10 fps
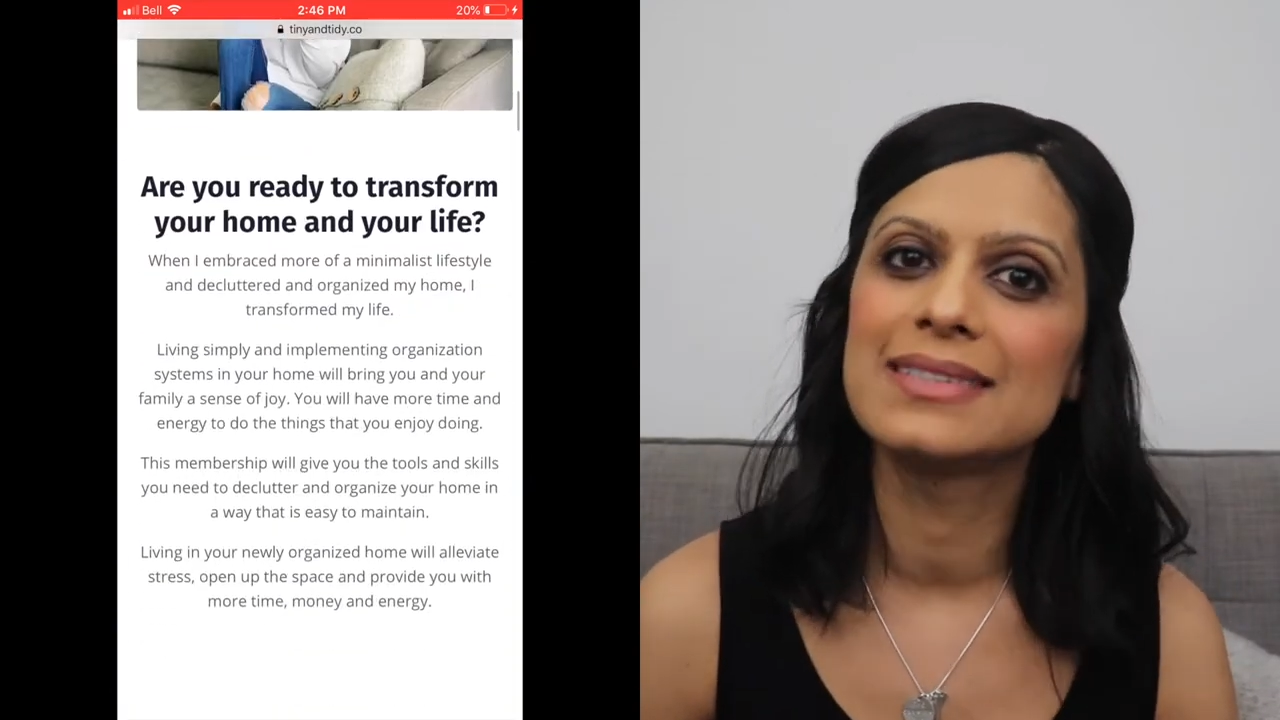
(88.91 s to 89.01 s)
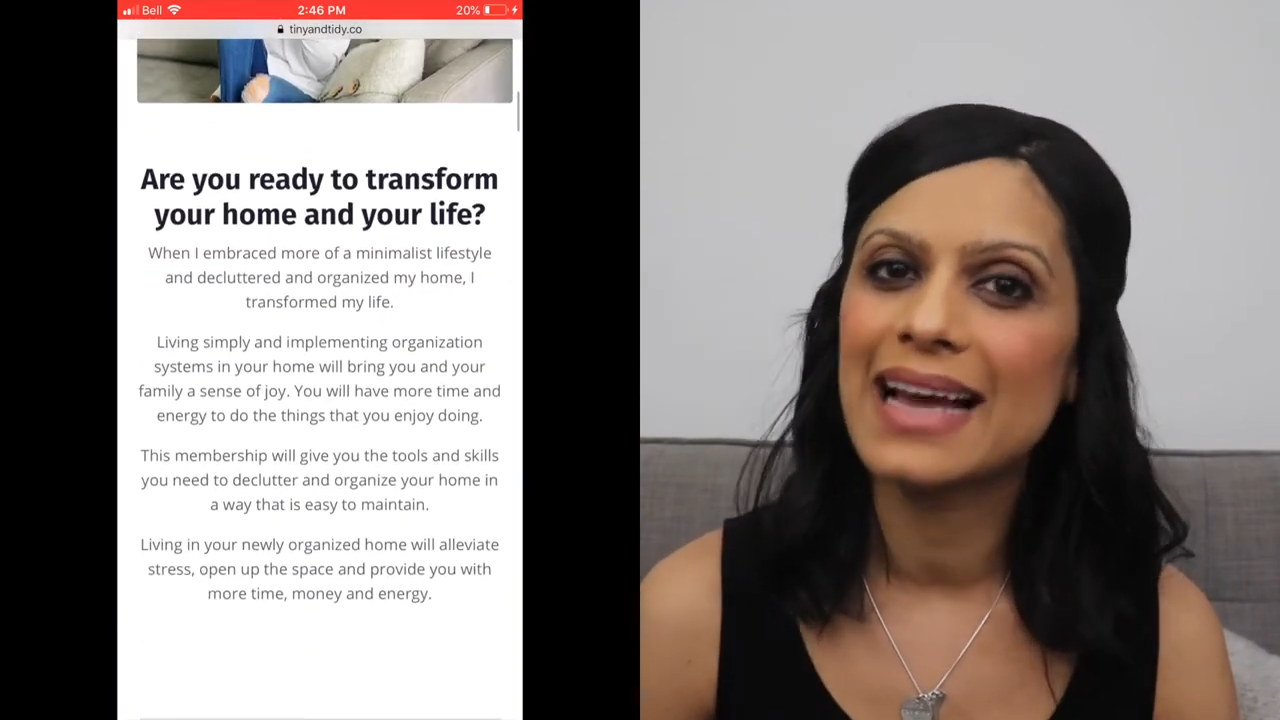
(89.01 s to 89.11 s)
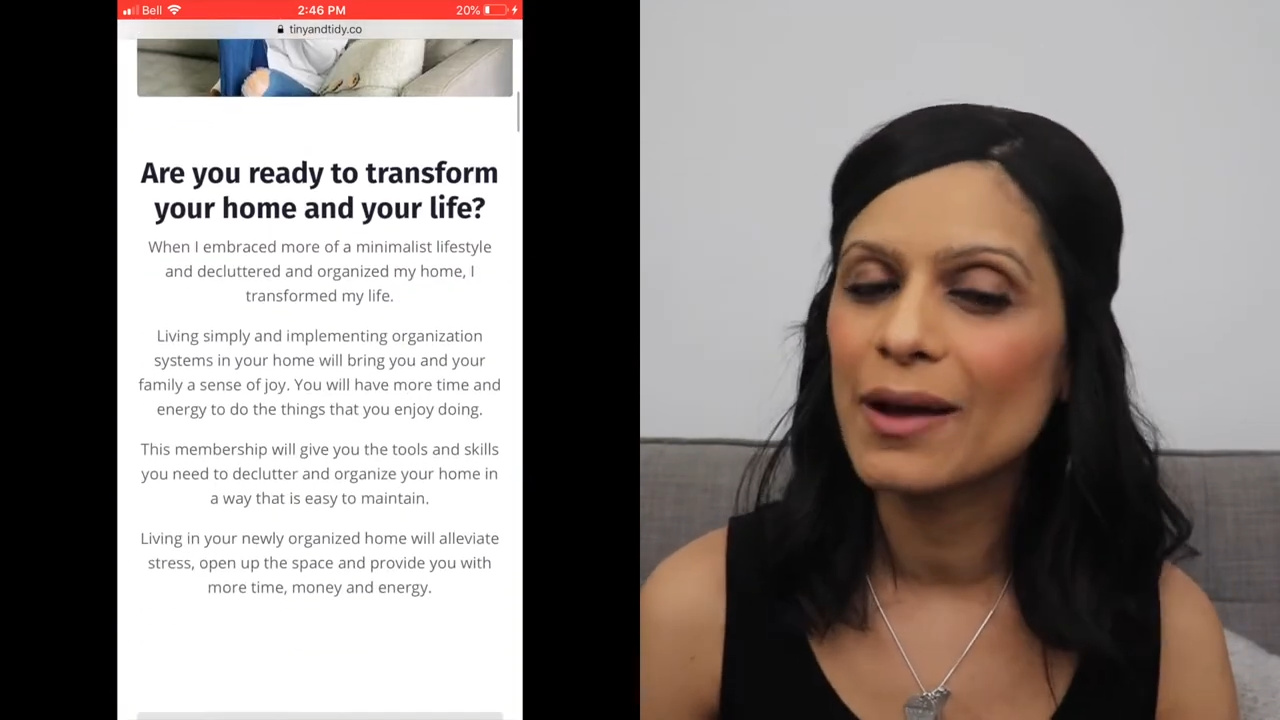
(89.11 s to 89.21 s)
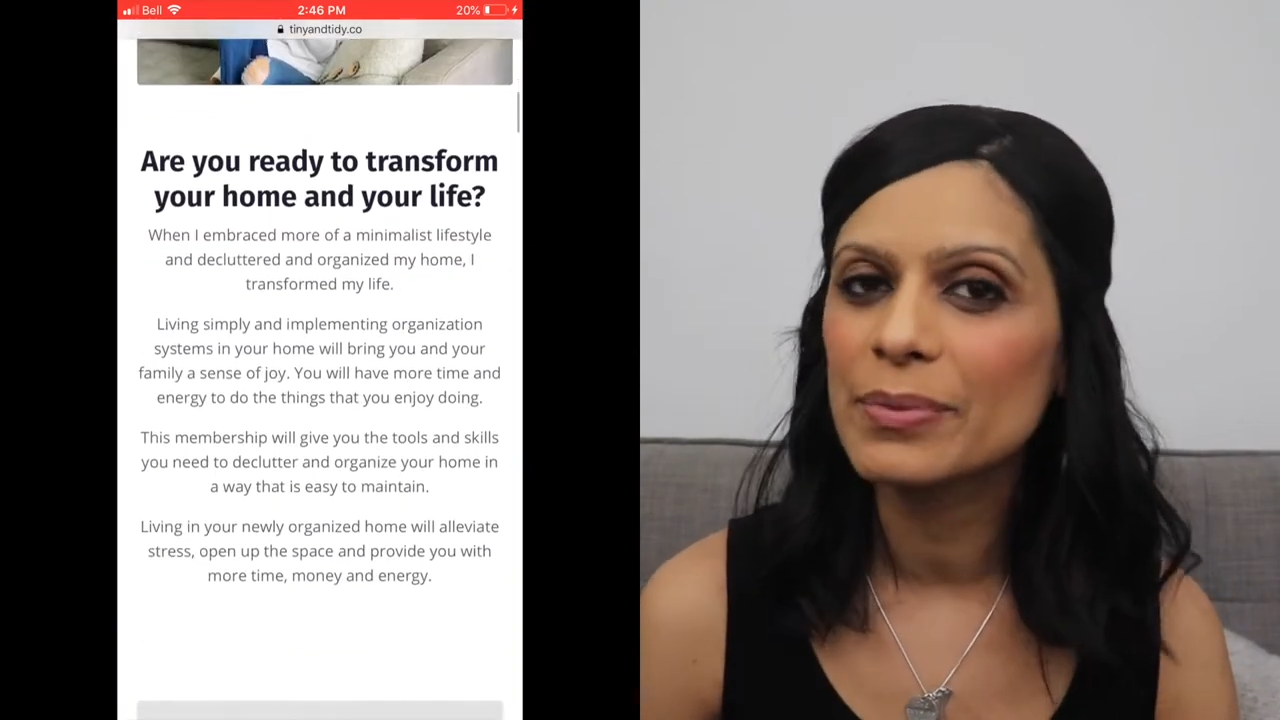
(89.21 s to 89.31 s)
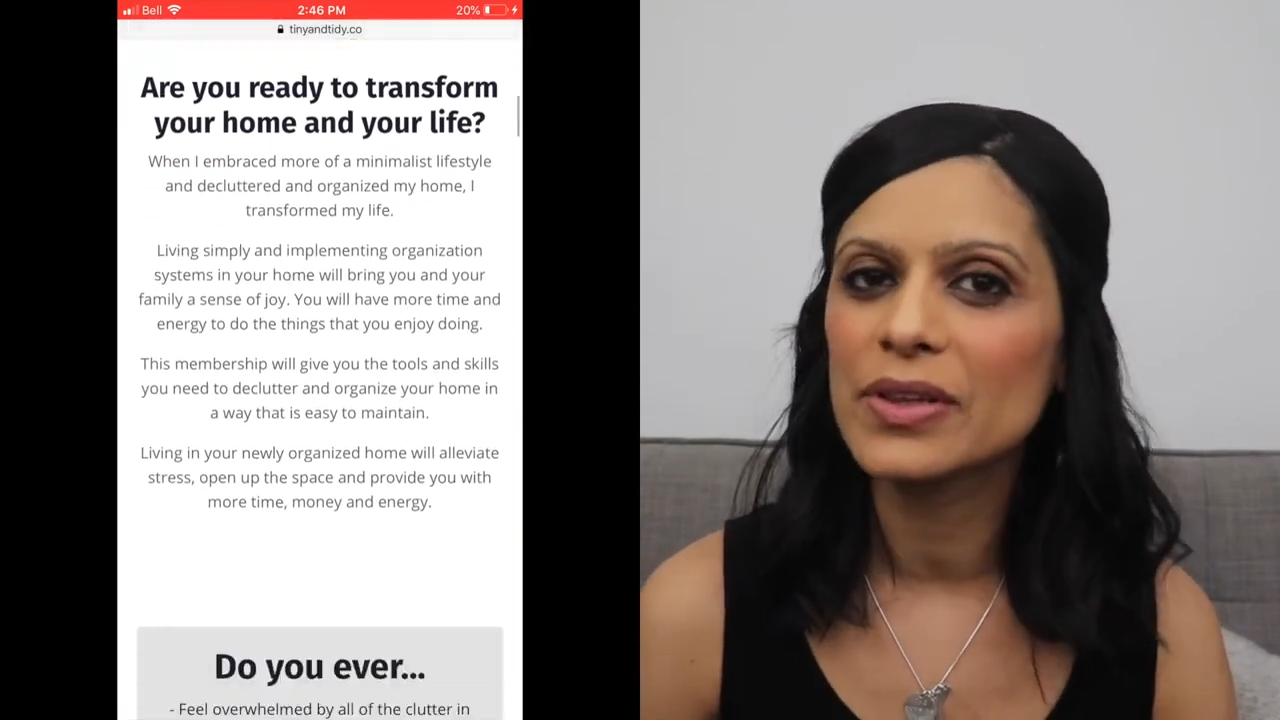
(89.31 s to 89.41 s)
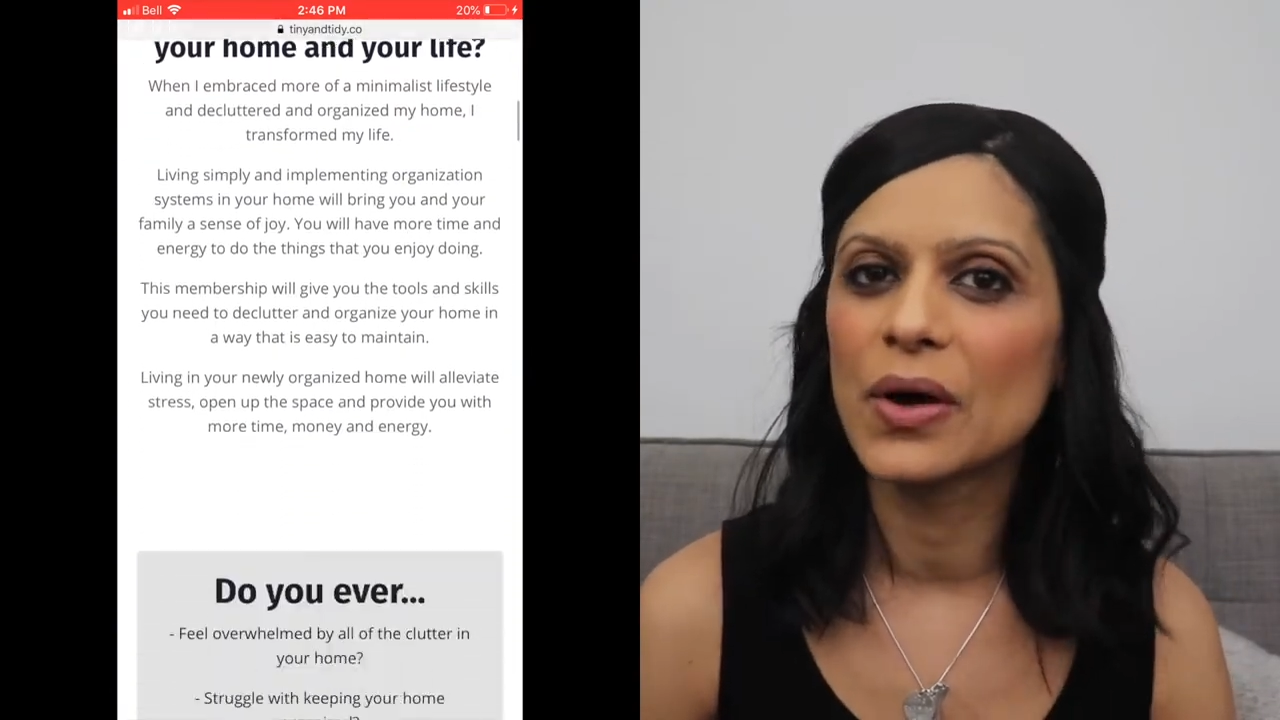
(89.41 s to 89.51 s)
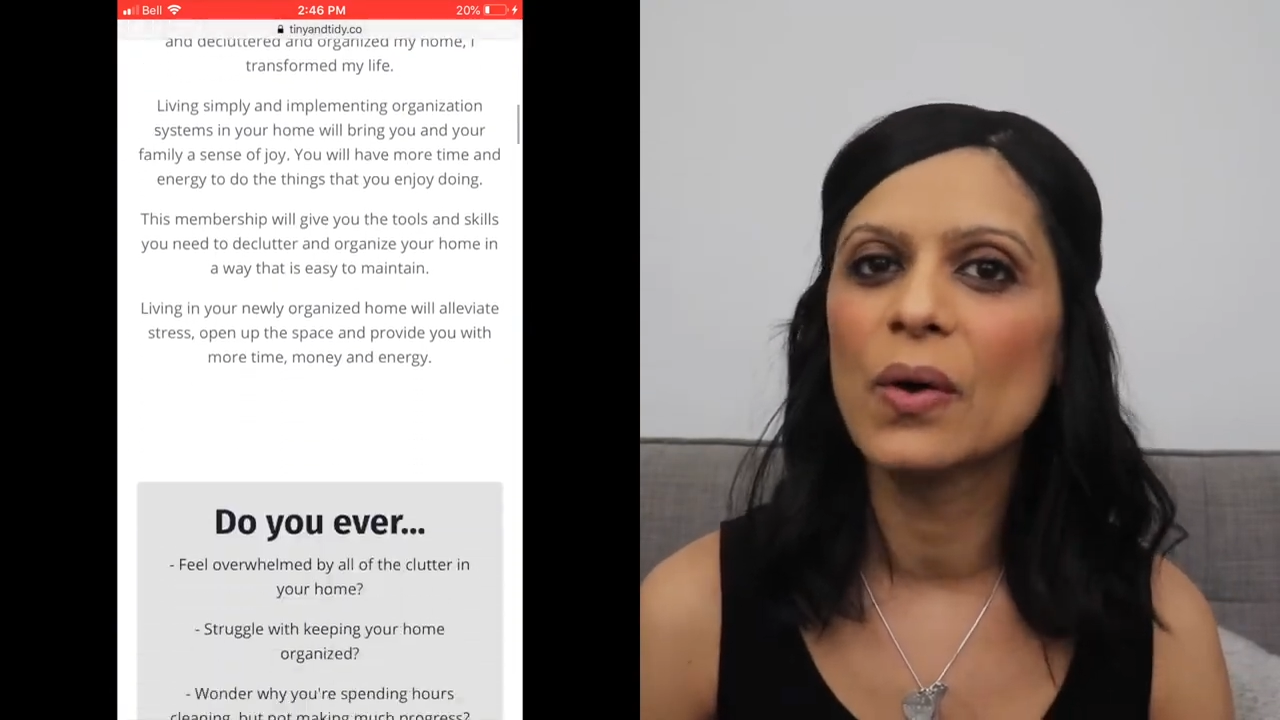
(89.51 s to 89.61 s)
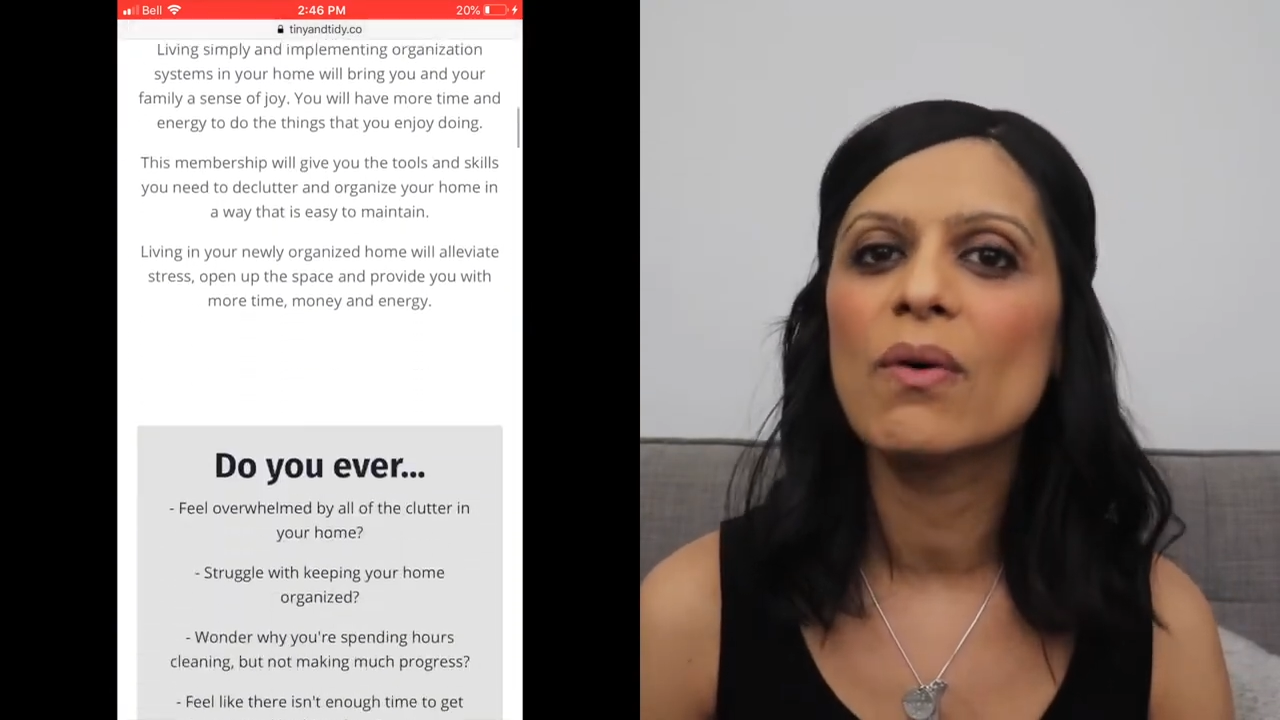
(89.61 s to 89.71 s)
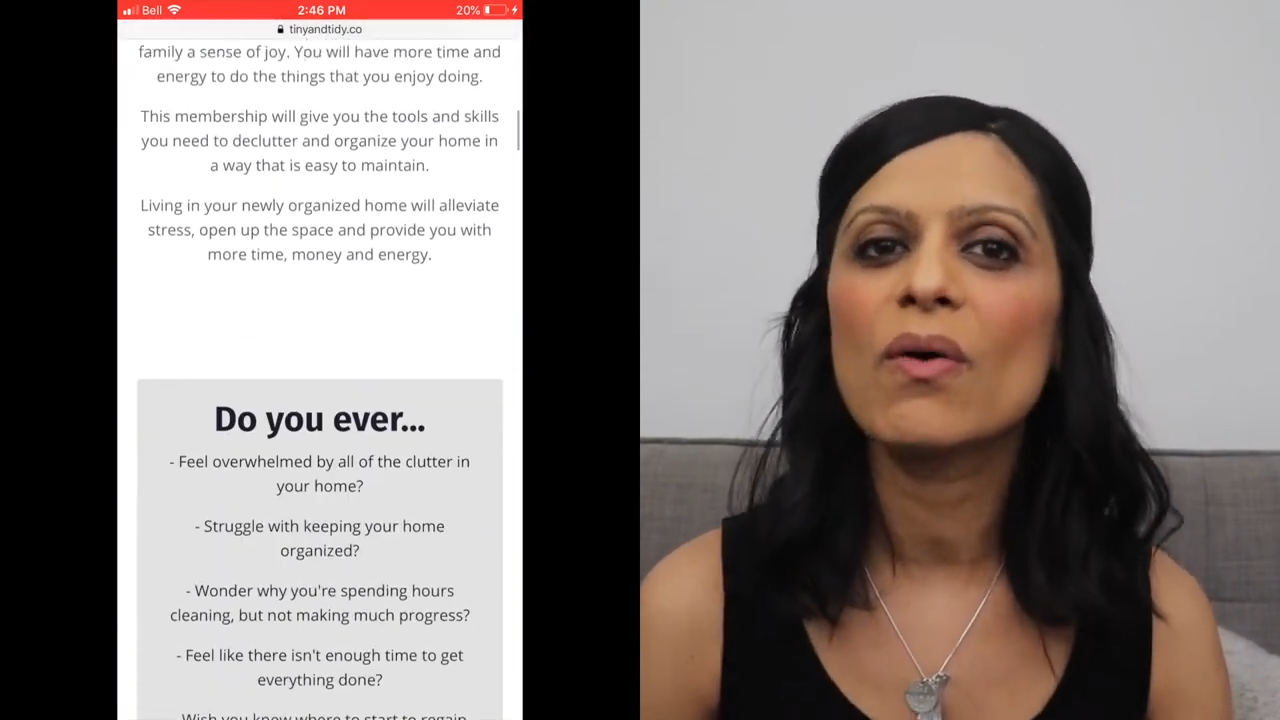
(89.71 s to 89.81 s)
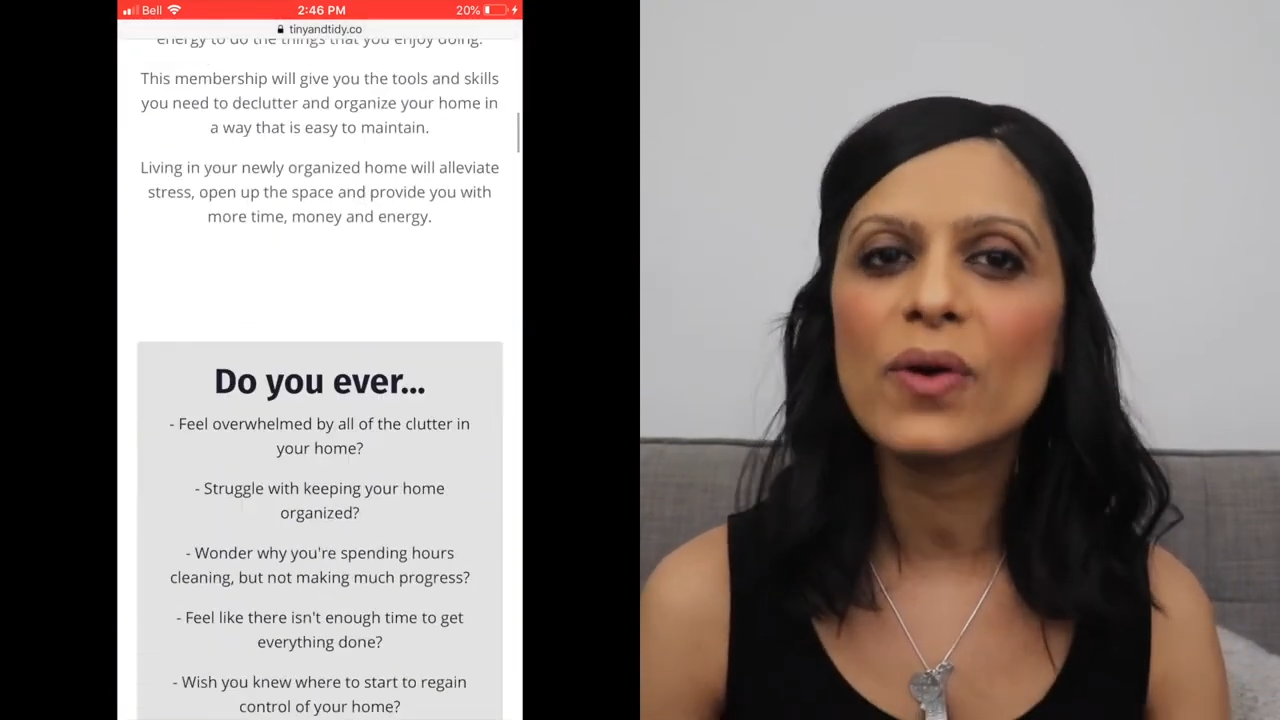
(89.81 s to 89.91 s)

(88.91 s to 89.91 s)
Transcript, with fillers: down below,